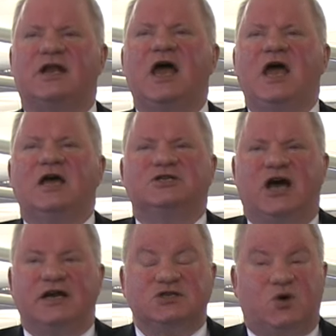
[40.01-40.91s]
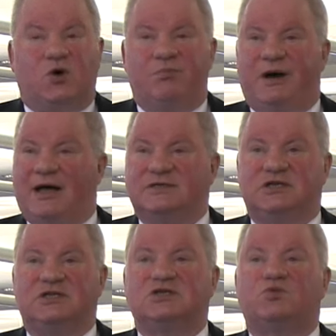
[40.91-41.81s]
And China's corn
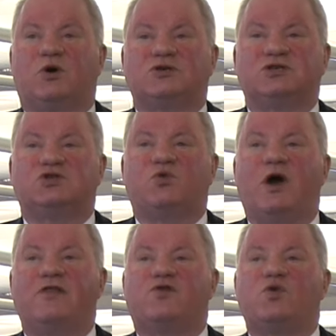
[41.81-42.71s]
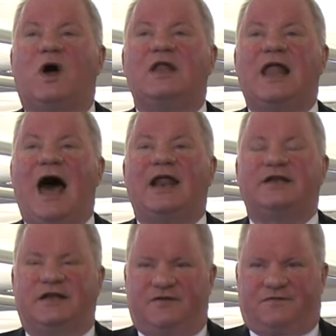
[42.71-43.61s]
policy, this works its way through a lot
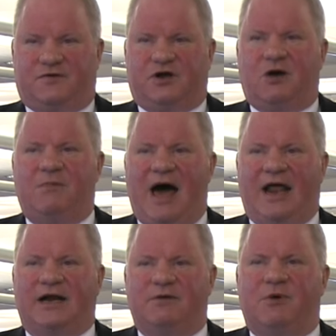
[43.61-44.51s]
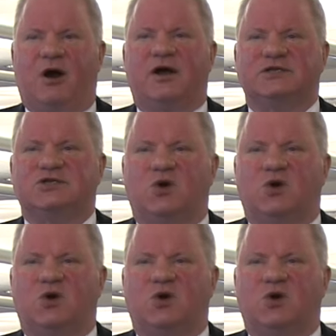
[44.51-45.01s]
of different commodity markets.